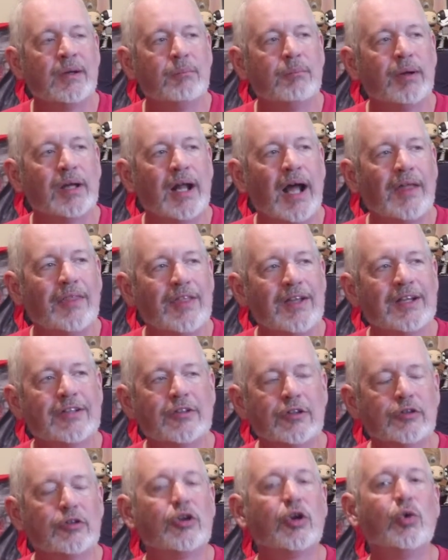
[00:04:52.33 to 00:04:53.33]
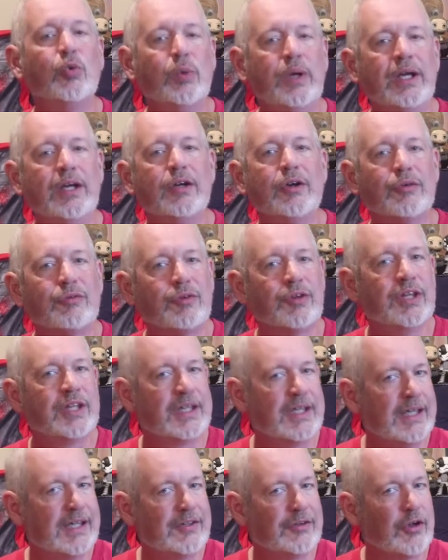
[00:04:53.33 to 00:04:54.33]
but I think it's a little weaker for the
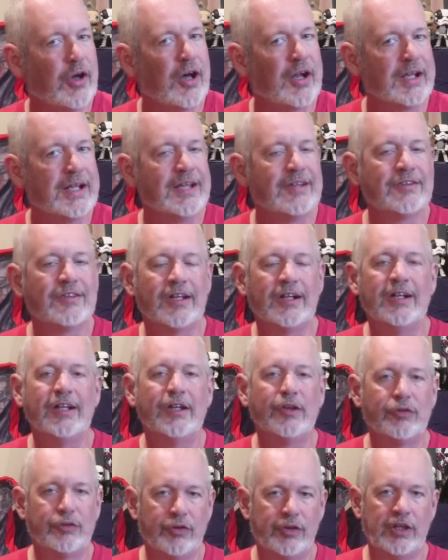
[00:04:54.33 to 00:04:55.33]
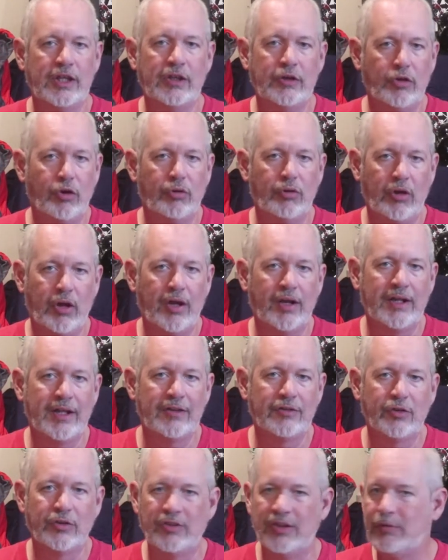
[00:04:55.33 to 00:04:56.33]
kids audience than it is for the adult
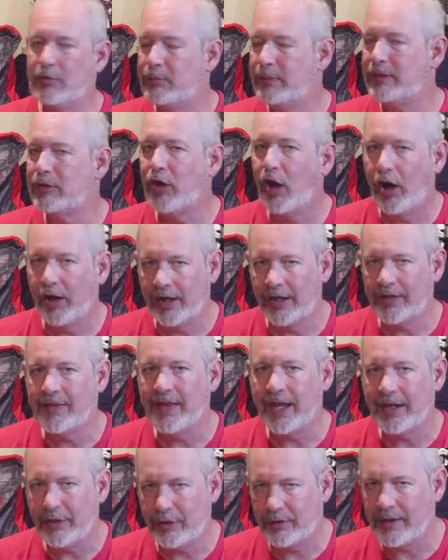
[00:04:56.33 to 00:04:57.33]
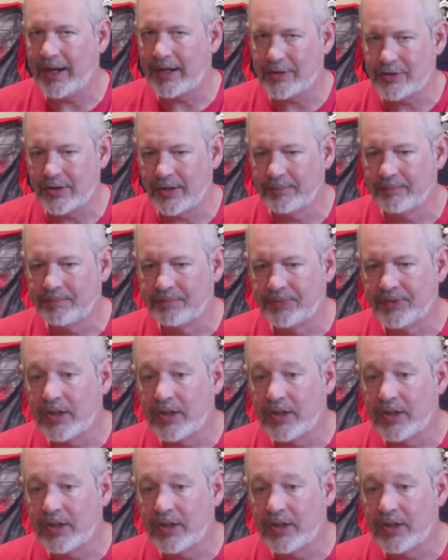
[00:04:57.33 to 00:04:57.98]
audience. So it seems to be targeted in that direction.